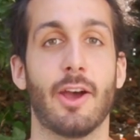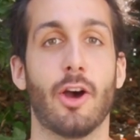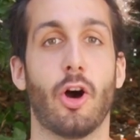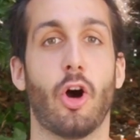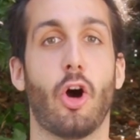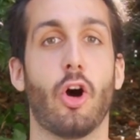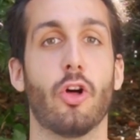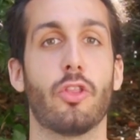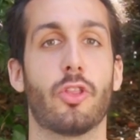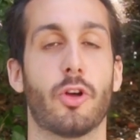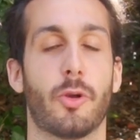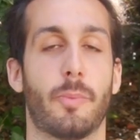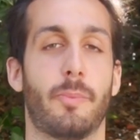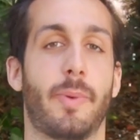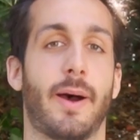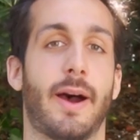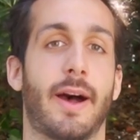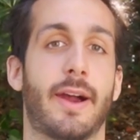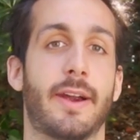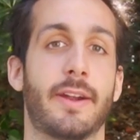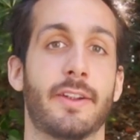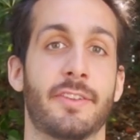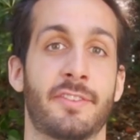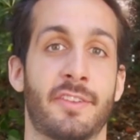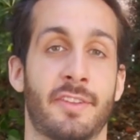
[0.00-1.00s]
other
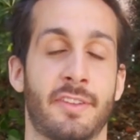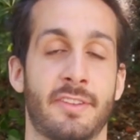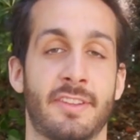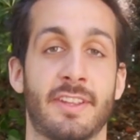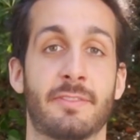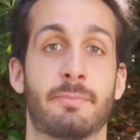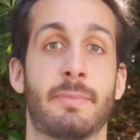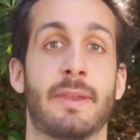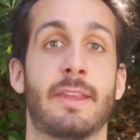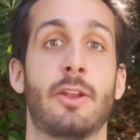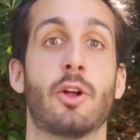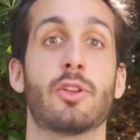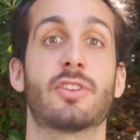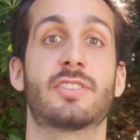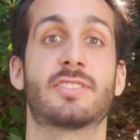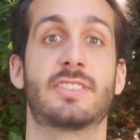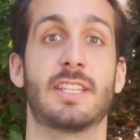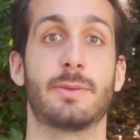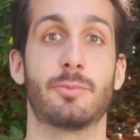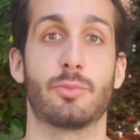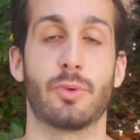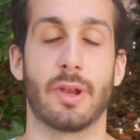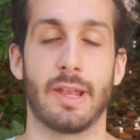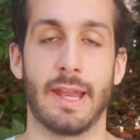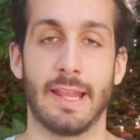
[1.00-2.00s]
parts that may not
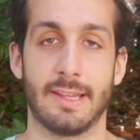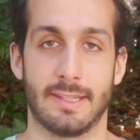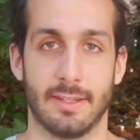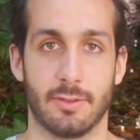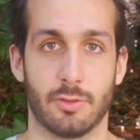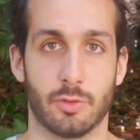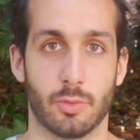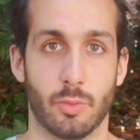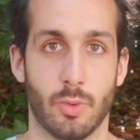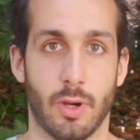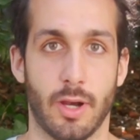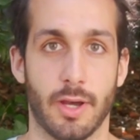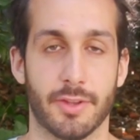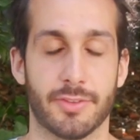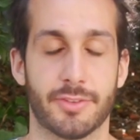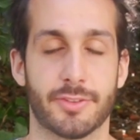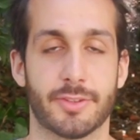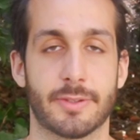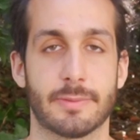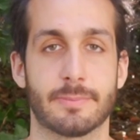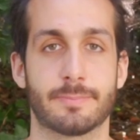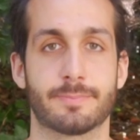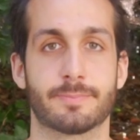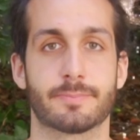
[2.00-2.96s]
seem related to us.